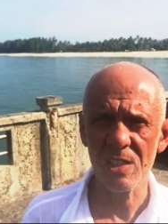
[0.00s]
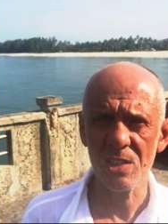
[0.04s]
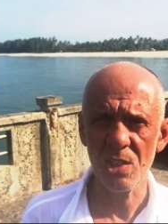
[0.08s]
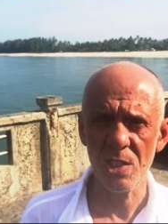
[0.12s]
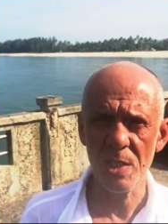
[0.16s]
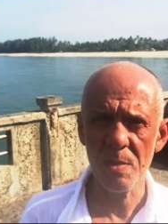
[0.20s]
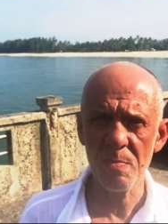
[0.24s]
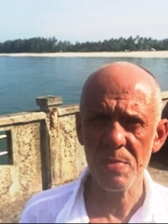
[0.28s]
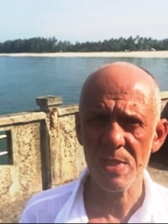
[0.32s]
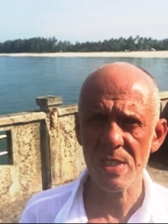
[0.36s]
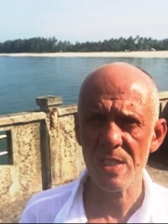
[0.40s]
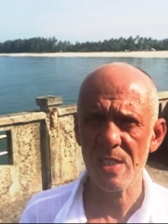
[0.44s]

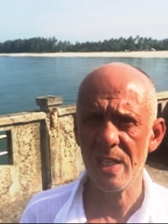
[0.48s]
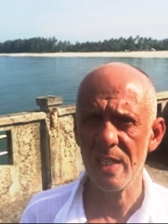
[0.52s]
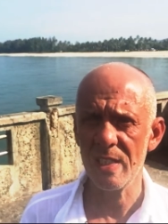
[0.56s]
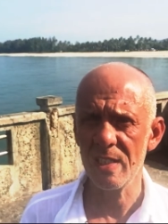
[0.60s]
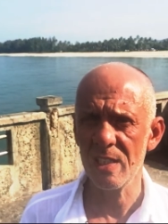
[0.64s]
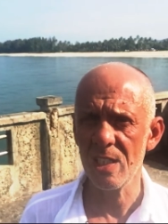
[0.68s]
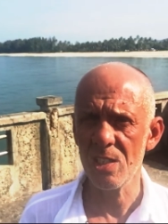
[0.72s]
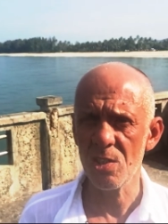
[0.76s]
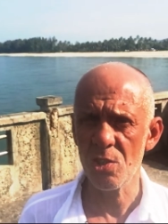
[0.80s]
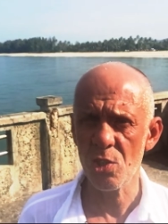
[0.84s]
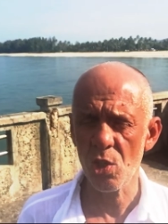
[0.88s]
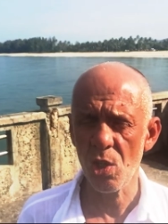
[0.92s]
trips
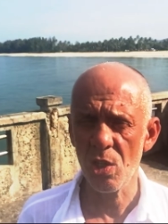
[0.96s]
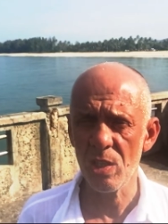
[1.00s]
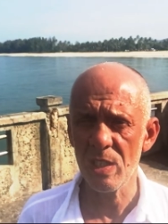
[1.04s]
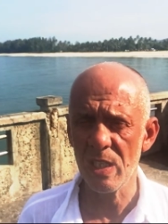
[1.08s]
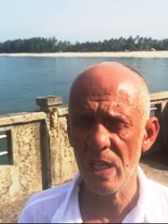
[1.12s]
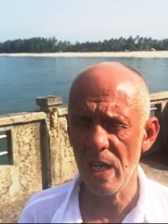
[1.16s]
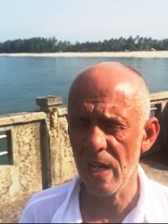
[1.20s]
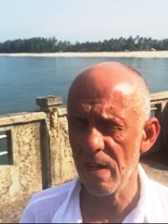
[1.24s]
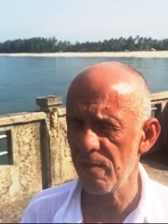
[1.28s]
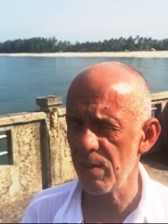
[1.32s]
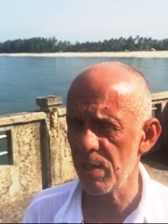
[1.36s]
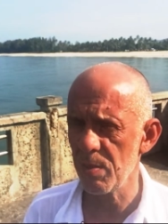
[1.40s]
and enjoyed
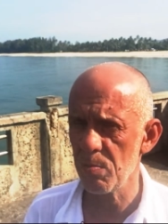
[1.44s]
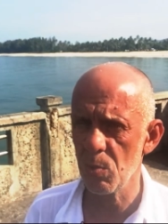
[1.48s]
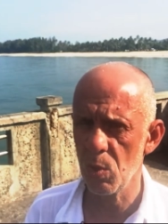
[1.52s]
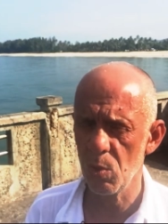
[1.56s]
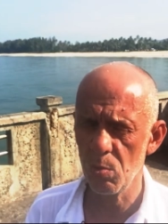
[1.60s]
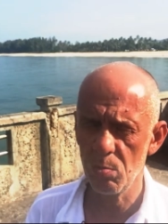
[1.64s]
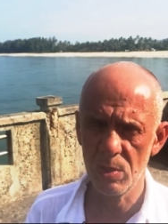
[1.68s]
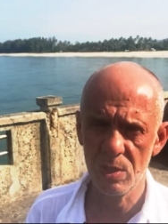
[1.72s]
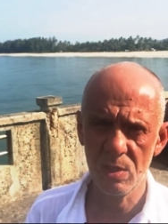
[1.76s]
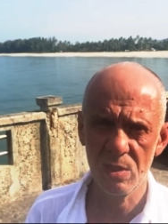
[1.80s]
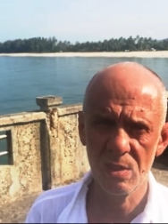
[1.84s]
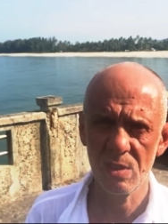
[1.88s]
every
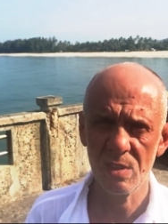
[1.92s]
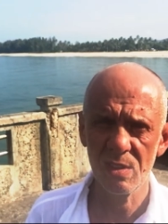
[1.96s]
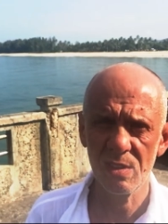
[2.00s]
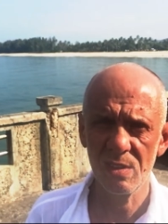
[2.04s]
moment.